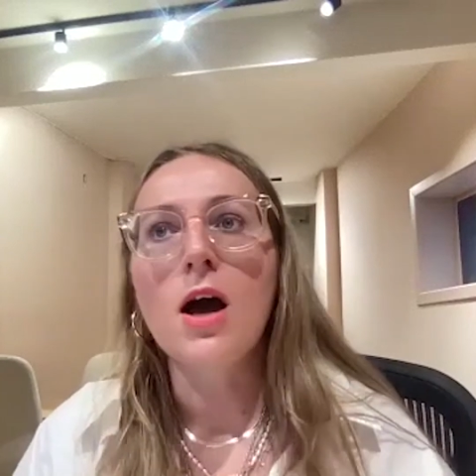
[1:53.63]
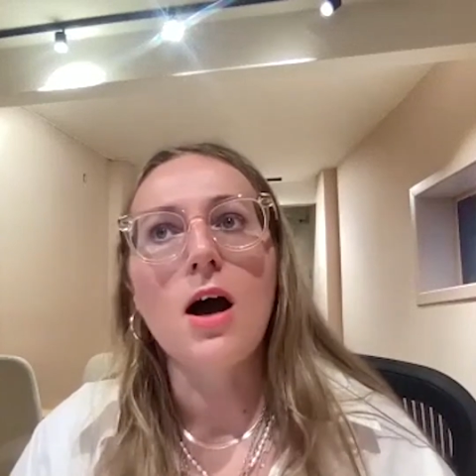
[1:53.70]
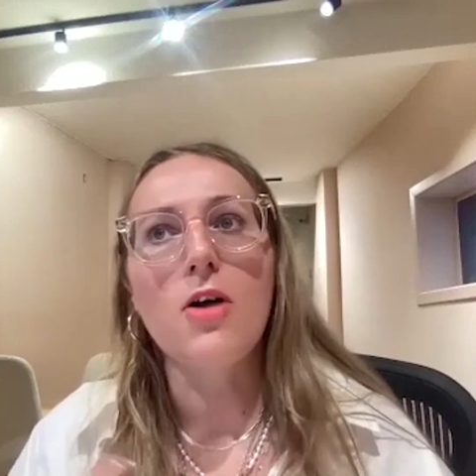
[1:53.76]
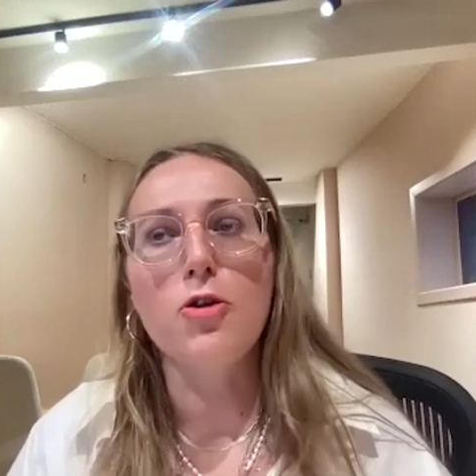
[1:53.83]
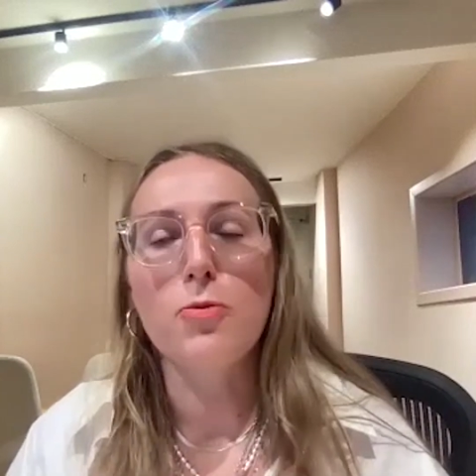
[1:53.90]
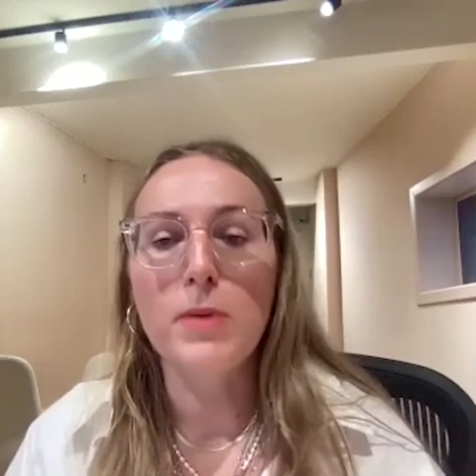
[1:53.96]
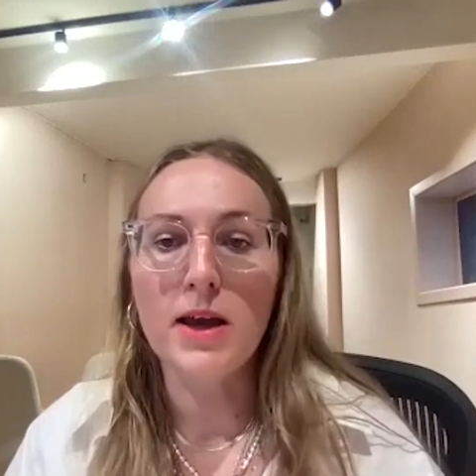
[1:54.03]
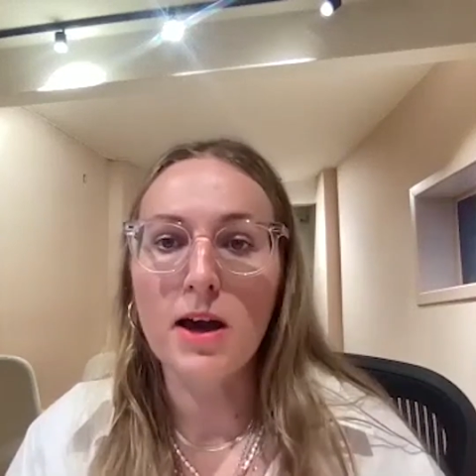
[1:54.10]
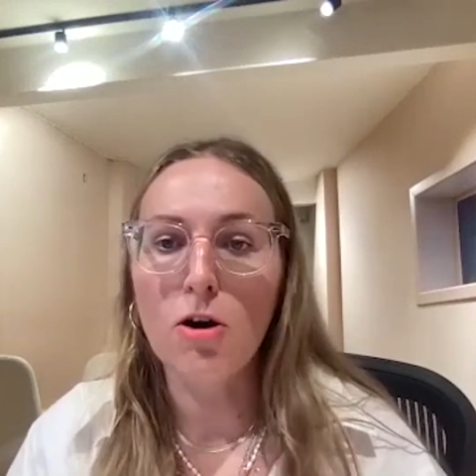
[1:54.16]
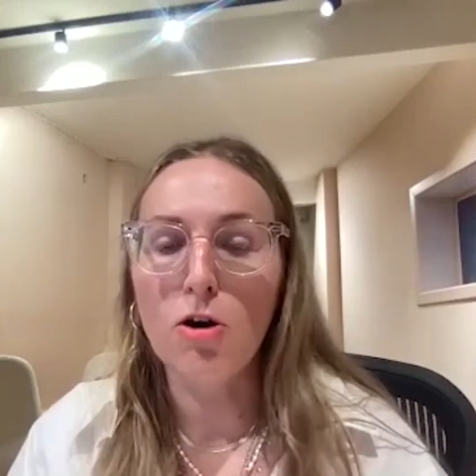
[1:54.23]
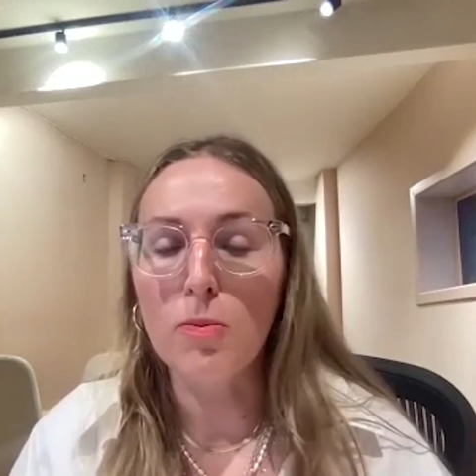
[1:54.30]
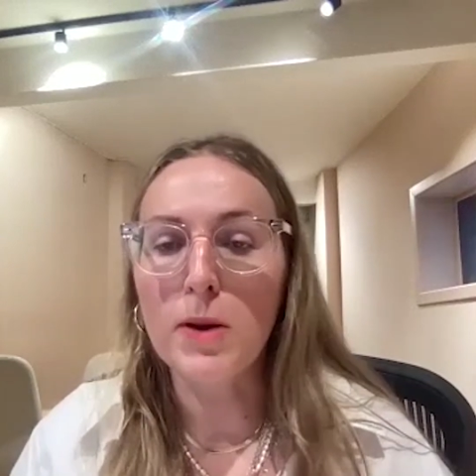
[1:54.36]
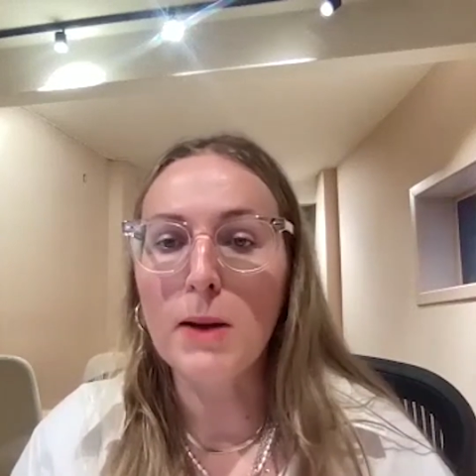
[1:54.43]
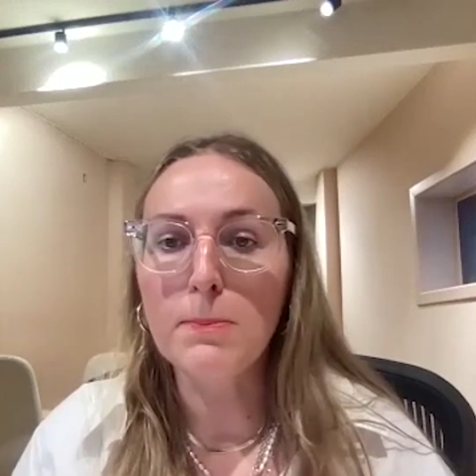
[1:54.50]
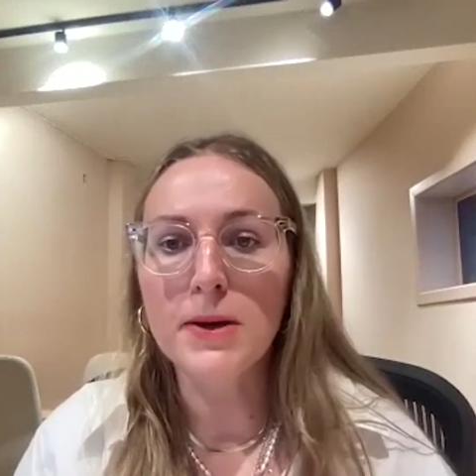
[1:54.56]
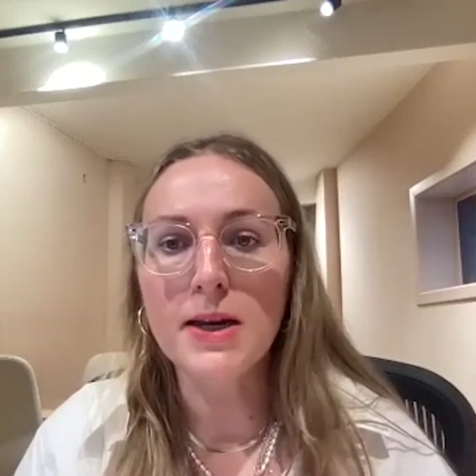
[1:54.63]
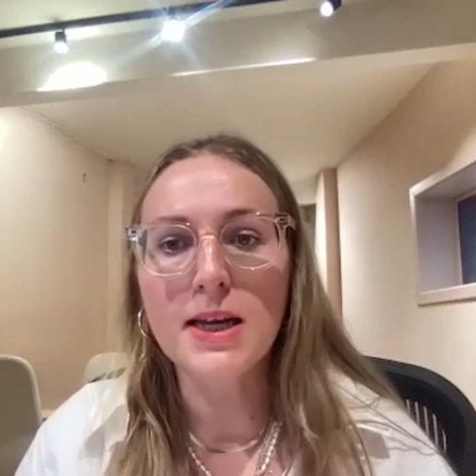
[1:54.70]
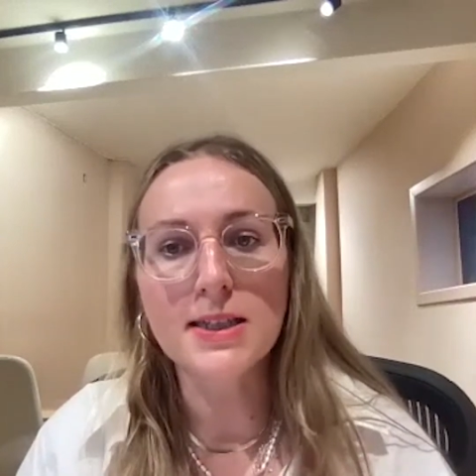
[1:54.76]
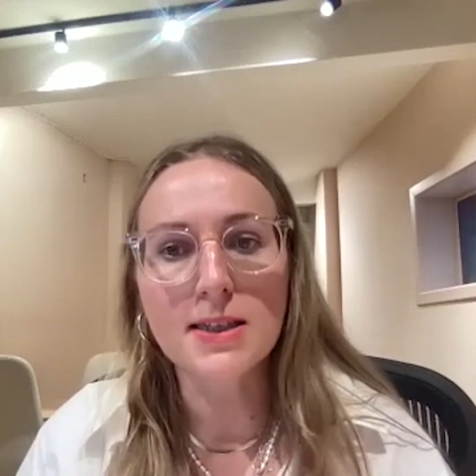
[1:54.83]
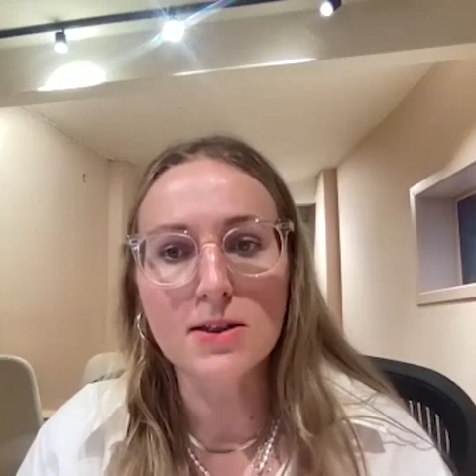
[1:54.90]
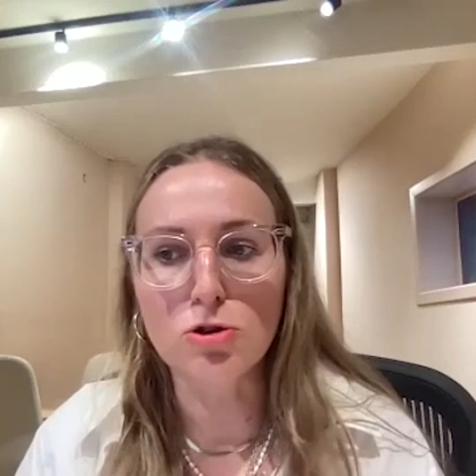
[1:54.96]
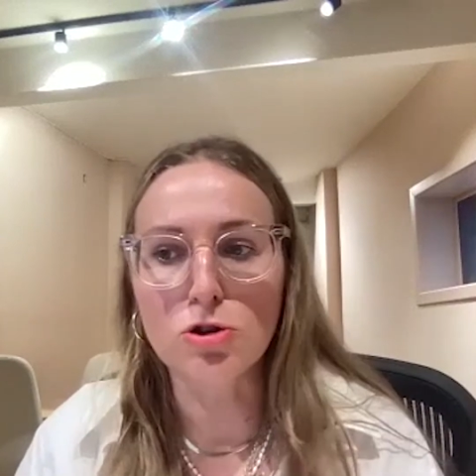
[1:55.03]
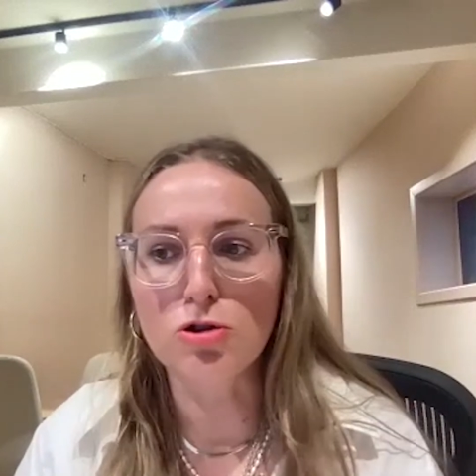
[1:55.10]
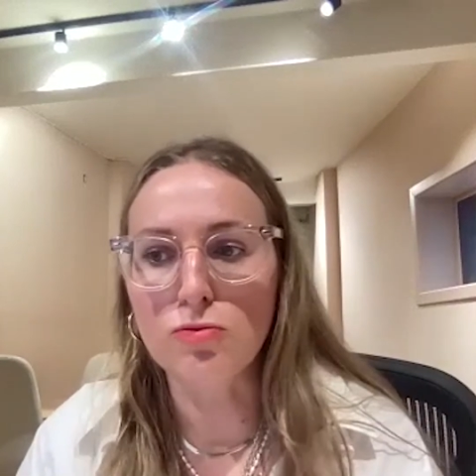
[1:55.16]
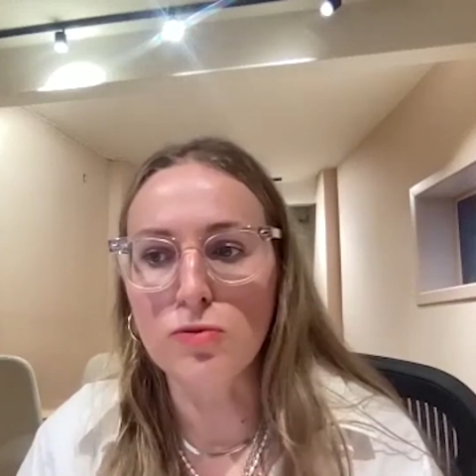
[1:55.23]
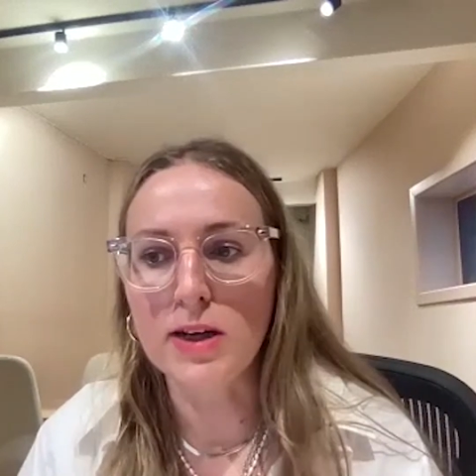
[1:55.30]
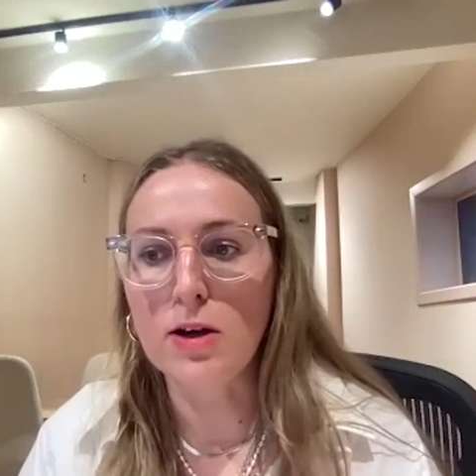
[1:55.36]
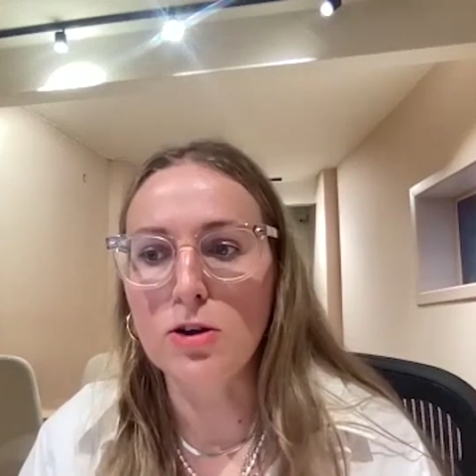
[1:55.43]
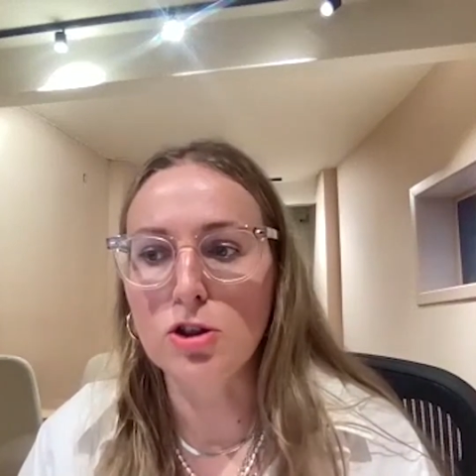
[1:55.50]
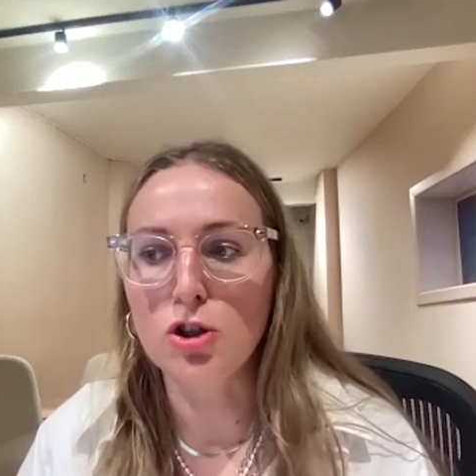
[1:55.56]
other B Corp companies and also
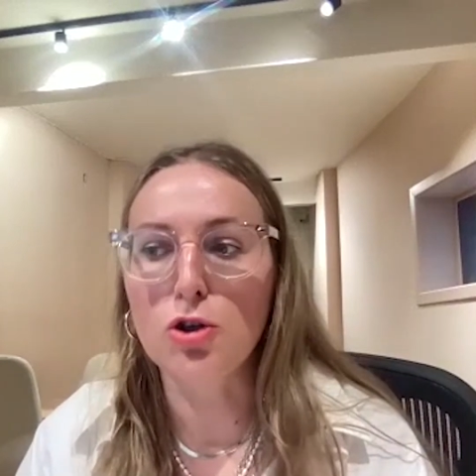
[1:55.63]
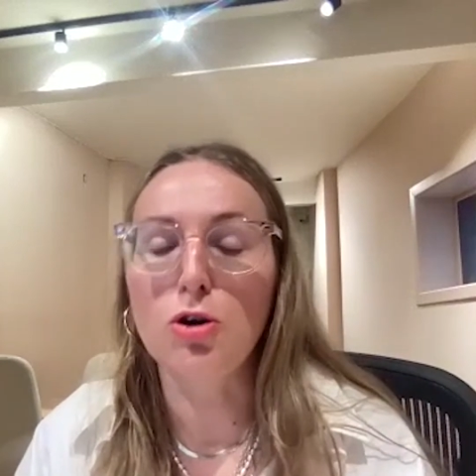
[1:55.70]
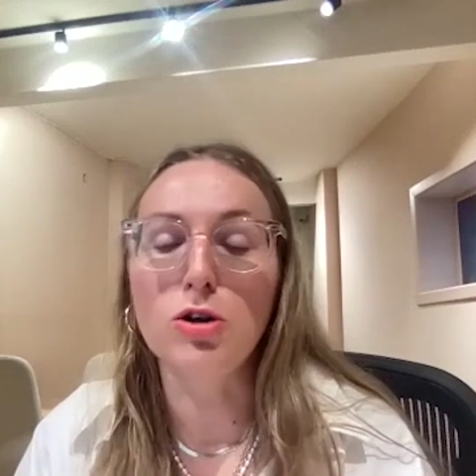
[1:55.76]
reach